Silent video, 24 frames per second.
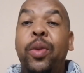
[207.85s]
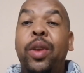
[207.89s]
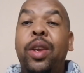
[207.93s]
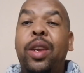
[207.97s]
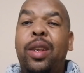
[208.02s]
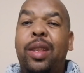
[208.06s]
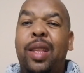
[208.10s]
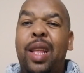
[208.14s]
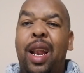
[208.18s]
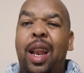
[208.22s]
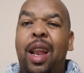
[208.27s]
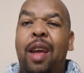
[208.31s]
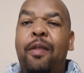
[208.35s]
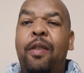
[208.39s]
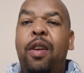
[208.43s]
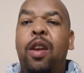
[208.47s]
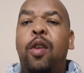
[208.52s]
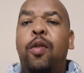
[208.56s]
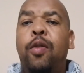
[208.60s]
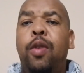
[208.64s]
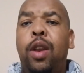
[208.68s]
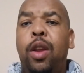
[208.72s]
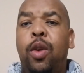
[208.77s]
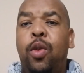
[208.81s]
is the level
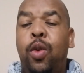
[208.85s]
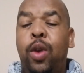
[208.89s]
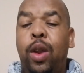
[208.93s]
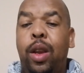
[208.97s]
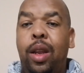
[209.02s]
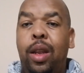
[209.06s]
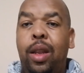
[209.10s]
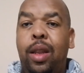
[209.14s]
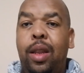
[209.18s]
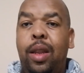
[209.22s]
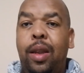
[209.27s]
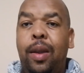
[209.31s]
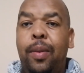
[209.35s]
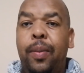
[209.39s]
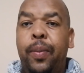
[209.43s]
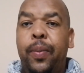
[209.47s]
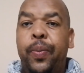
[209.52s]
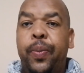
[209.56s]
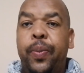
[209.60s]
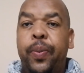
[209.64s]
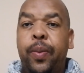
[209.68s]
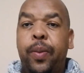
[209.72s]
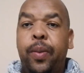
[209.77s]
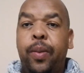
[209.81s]
of liquidity.
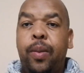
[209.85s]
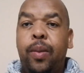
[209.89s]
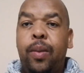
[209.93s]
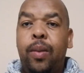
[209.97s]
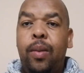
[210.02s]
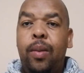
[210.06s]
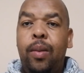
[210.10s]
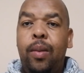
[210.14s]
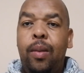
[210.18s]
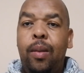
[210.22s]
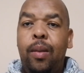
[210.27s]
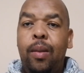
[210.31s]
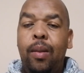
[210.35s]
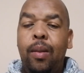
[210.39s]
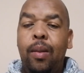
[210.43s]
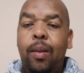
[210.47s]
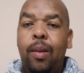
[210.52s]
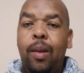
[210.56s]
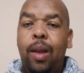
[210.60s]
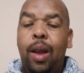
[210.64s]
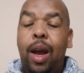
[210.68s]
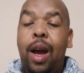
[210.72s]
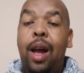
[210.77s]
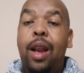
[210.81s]

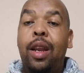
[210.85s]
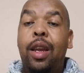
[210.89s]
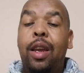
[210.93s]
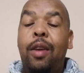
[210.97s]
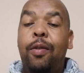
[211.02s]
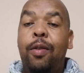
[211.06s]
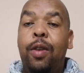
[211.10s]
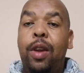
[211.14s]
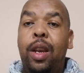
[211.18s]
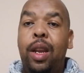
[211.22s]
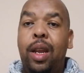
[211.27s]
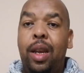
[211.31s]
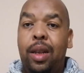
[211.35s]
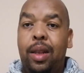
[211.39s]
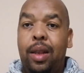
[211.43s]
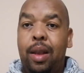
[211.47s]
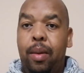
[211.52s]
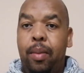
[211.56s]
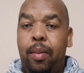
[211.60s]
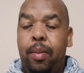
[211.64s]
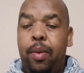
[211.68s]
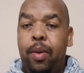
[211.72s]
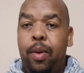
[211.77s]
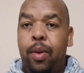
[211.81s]
I'll give you an
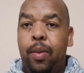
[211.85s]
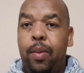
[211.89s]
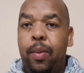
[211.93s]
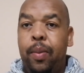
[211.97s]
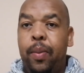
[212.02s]
example.